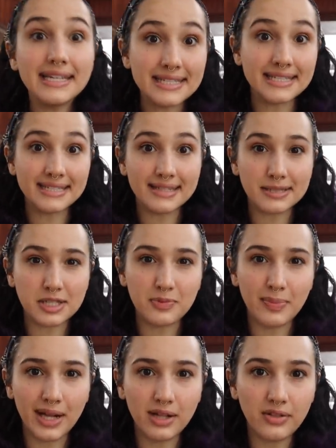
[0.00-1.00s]
isn't a
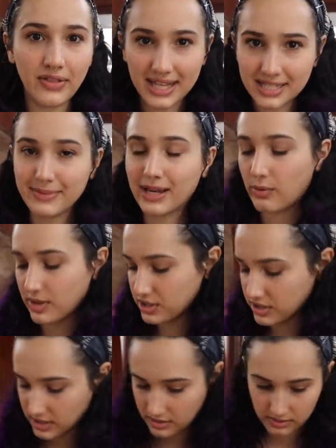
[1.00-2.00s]
spell? That's my
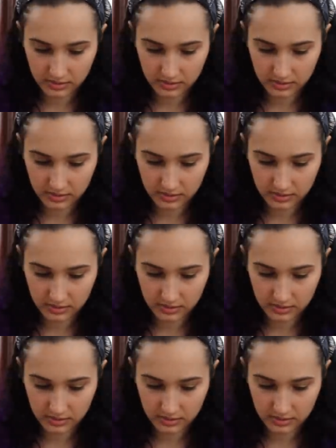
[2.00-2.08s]
question.